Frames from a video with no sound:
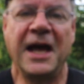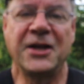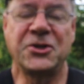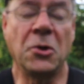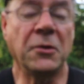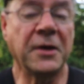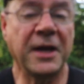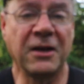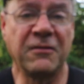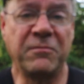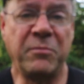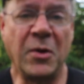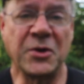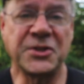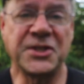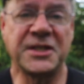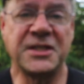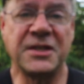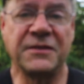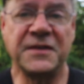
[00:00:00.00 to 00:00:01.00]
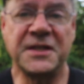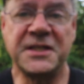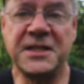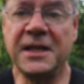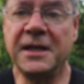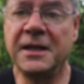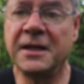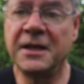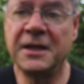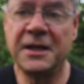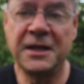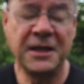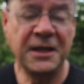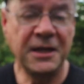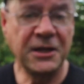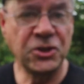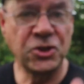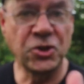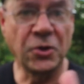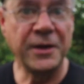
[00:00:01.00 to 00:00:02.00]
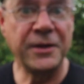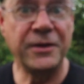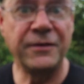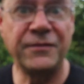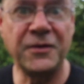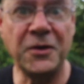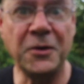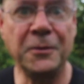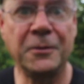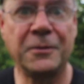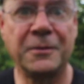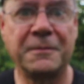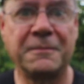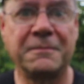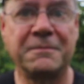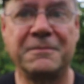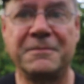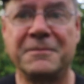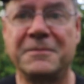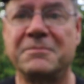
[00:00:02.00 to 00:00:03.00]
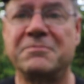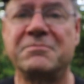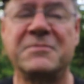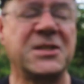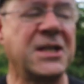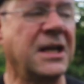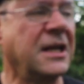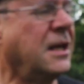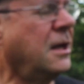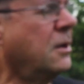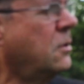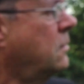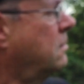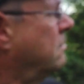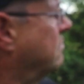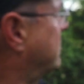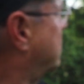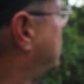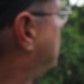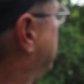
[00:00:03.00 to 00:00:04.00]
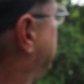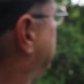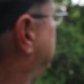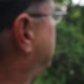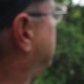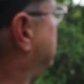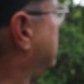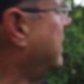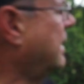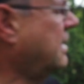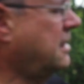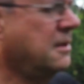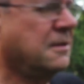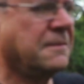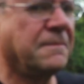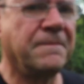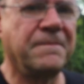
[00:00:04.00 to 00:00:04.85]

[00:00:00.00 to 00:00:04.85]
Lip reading: Talking of positivity, enjoy the view. It's quite scenic.